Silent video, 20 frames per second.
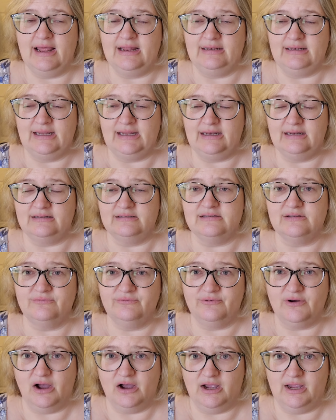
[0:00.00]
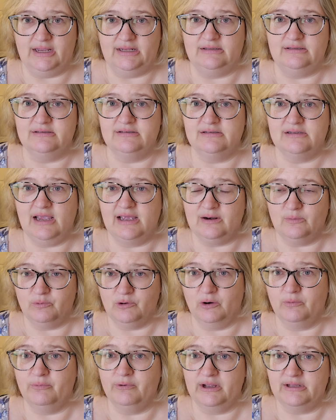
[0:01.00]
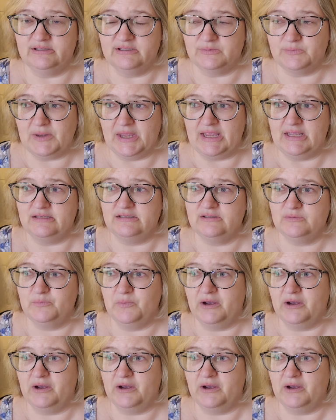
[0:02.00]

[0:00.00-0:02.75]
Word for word: and needing to find an appropriate space,